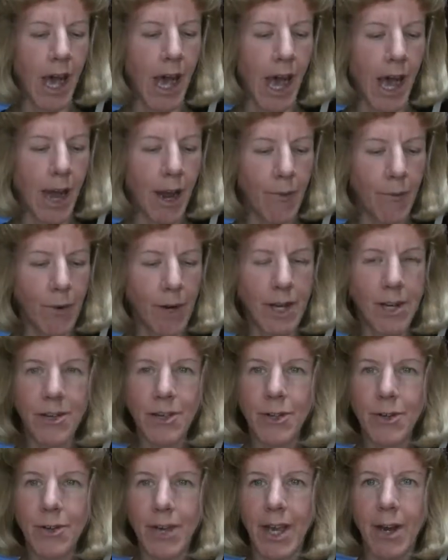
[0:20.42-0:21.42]
I want
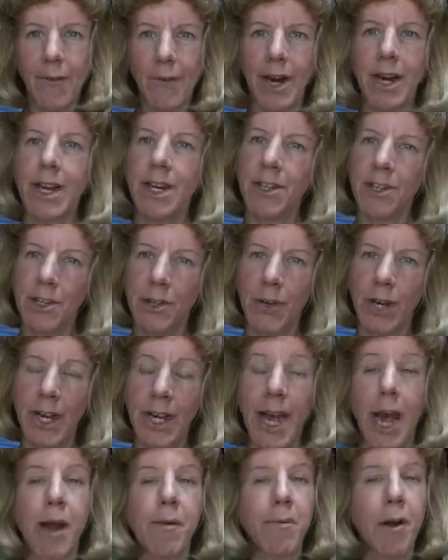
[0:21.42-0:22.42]
to get right into it.
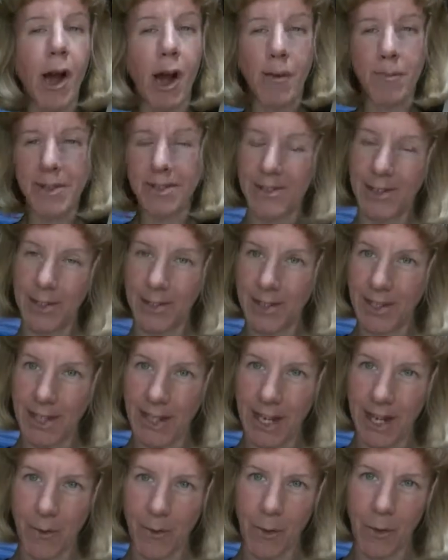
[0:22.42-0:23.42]
And I promise you
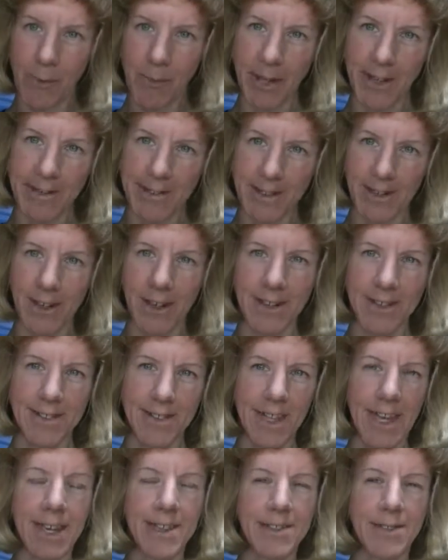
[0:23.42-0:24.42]
today it won't be as long as
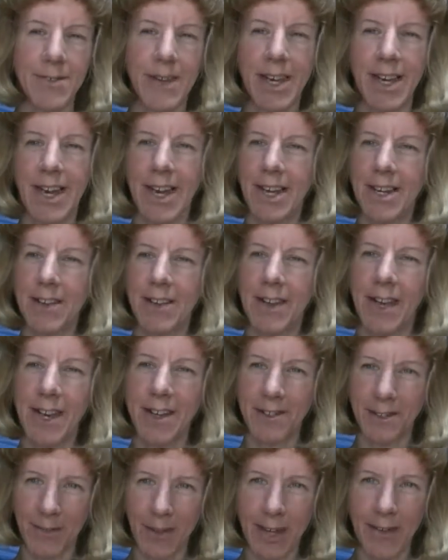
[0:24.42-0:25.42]
last week. I know
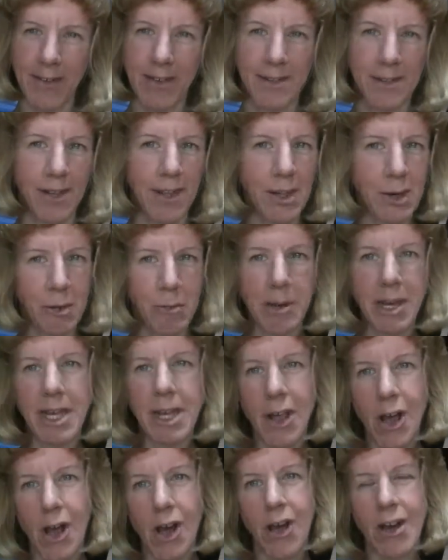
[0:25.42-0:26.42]
last week was a little bit
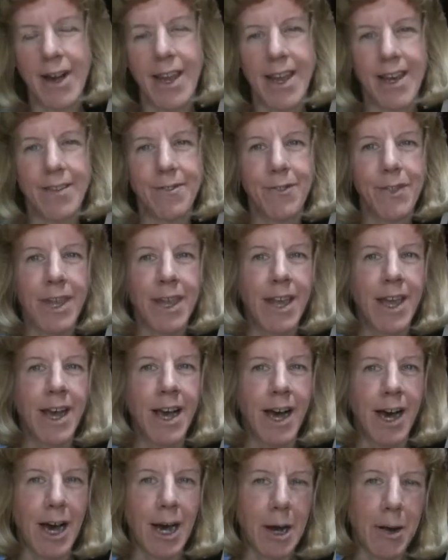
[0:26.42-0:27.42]
long,
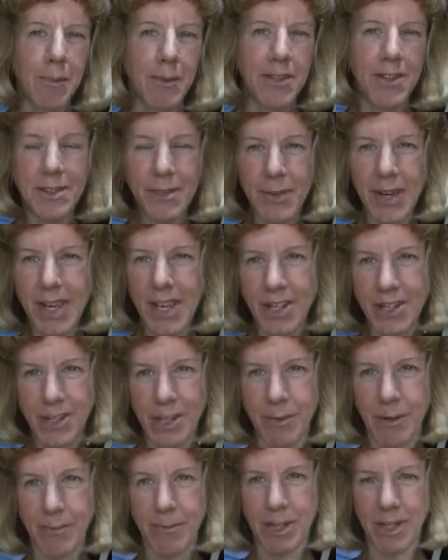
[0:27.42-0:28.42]
but this week it
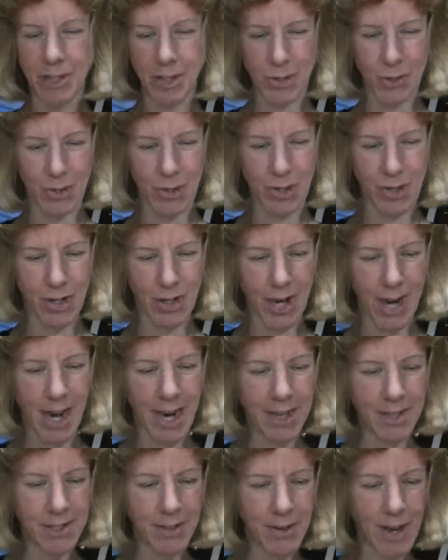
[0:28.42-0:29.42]
should be much shorter.
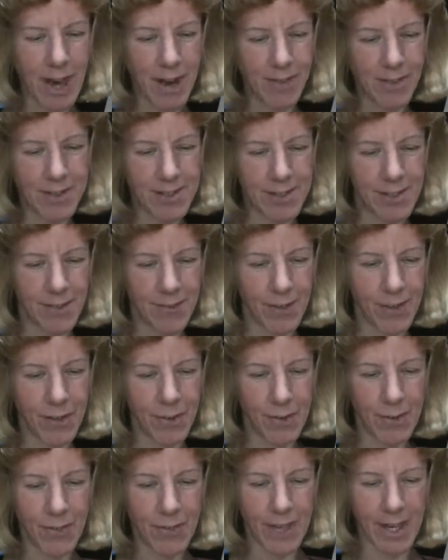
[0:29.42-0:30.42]
I do have just a few
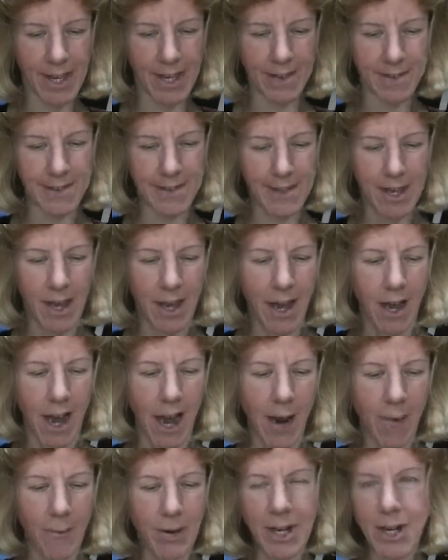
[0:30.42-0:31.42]
things
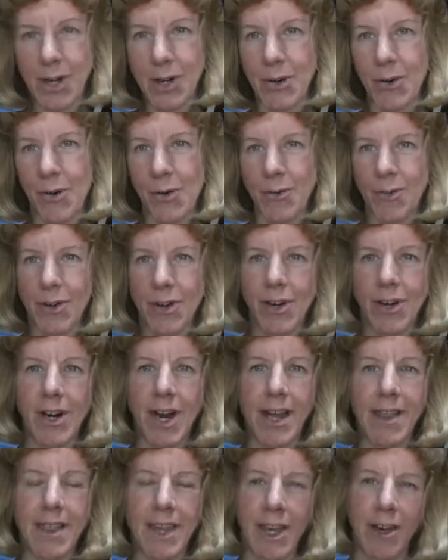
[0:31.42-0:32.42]
I want to go over.
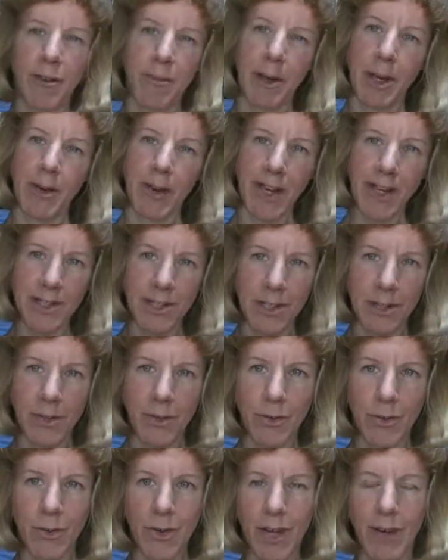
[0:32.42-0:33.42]
I think it would be great to
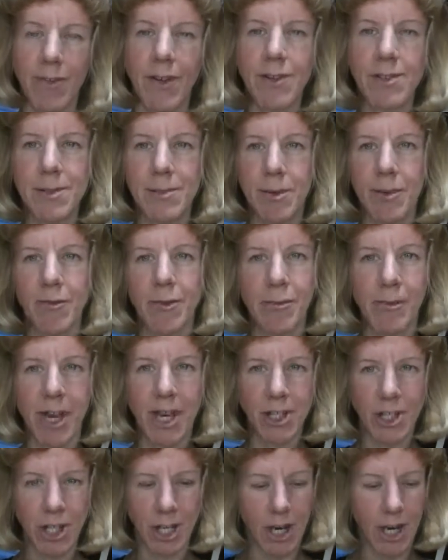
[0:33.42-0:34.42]
give you some
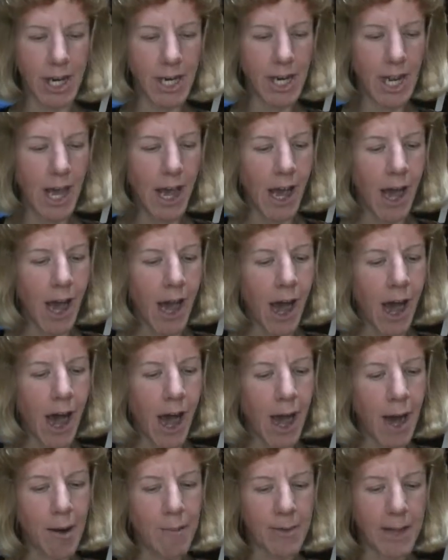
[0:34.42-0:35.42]
information
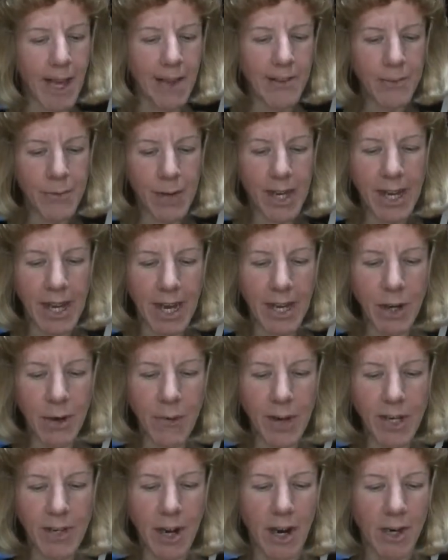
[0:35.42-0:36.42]
on. Last week I know
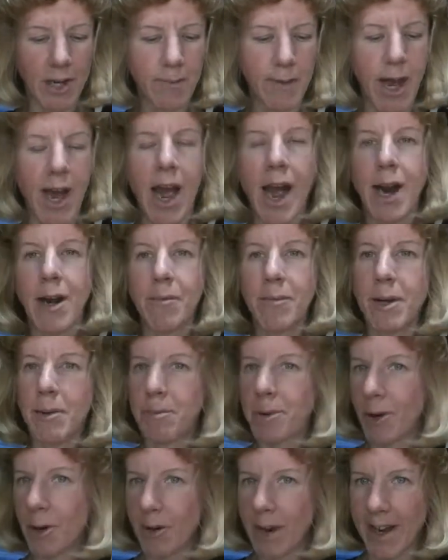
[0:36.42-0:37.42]
we talked about how to beat
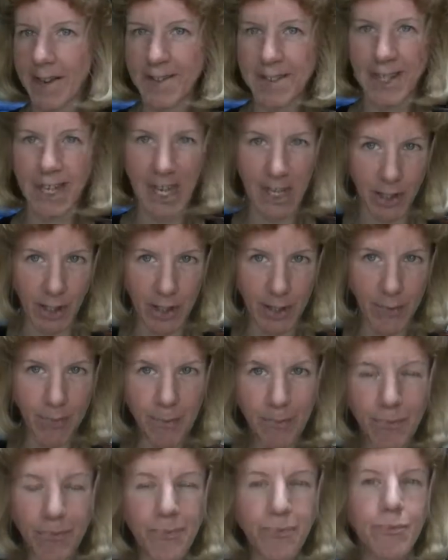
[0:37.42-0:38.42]
procrastination.
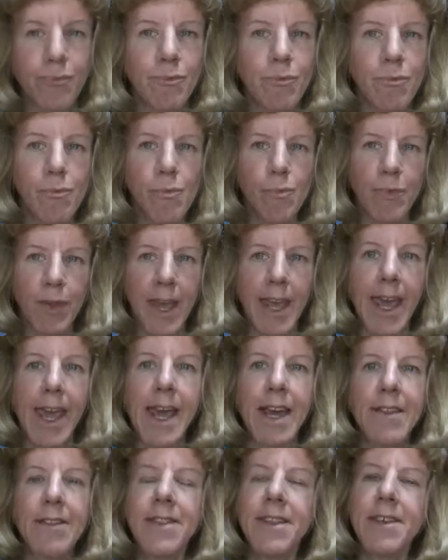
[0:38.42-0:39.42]

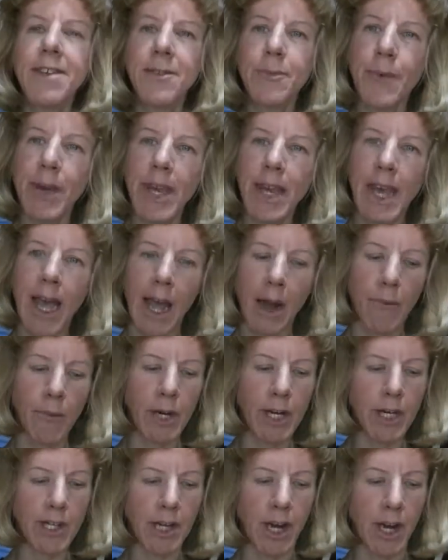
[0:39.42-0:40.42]
And this week I
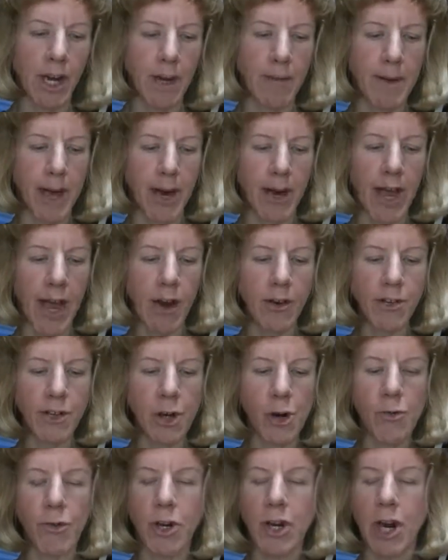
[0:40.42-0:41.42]
want to talk about how to
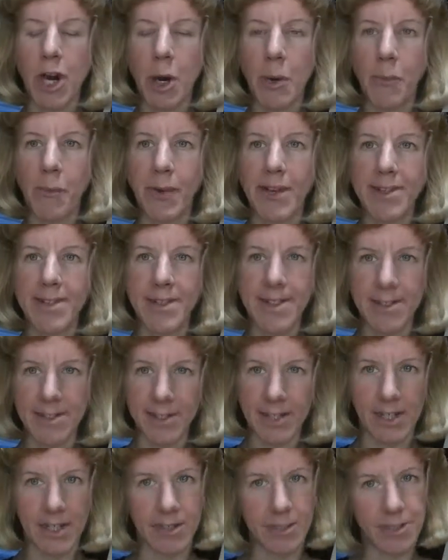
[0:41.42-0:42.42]
overcome
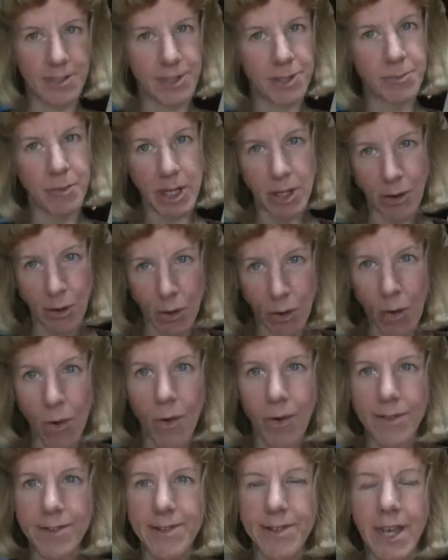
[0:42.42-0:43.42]
resistance to meet your
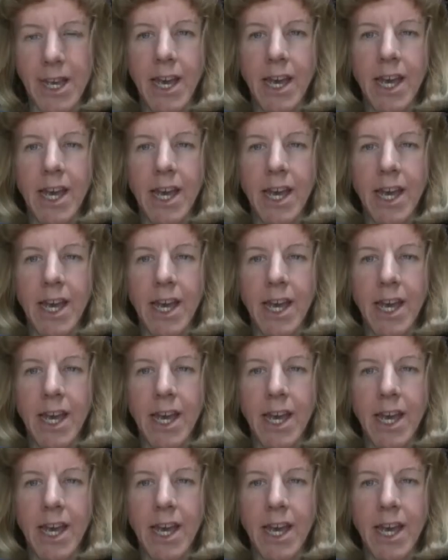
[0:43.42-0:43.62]
goals.